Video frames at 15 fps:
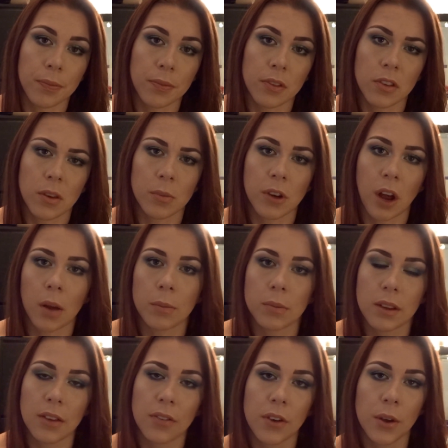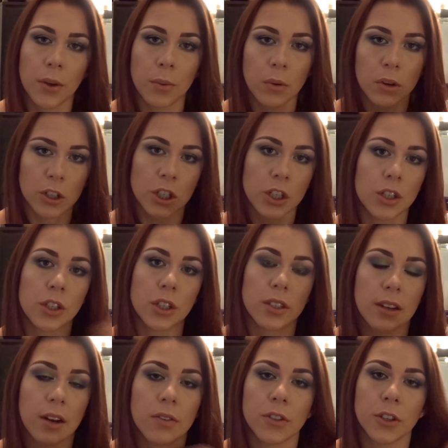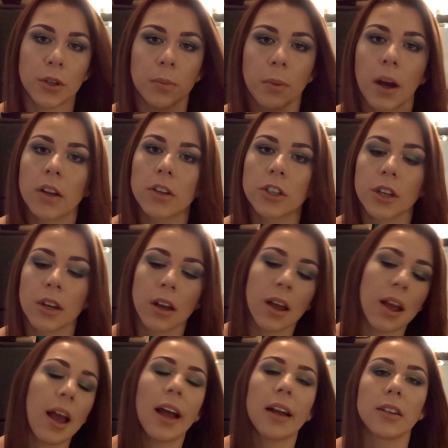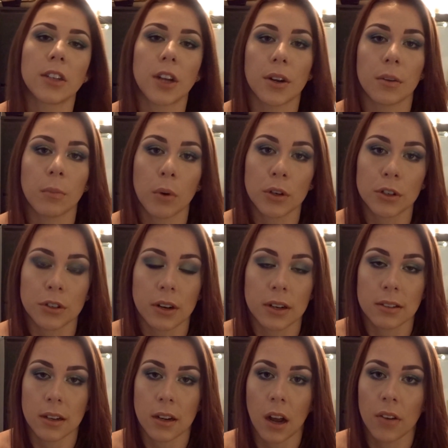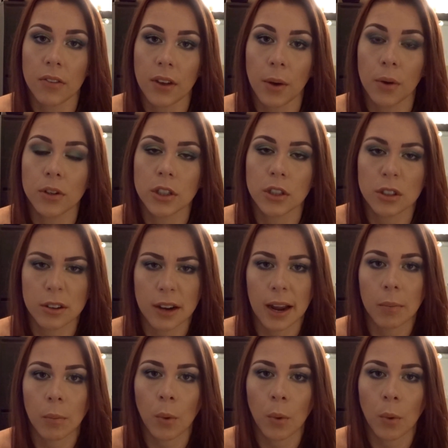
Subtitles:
Sometimes if you wash yourself too much and don't moisturise enough, it will just create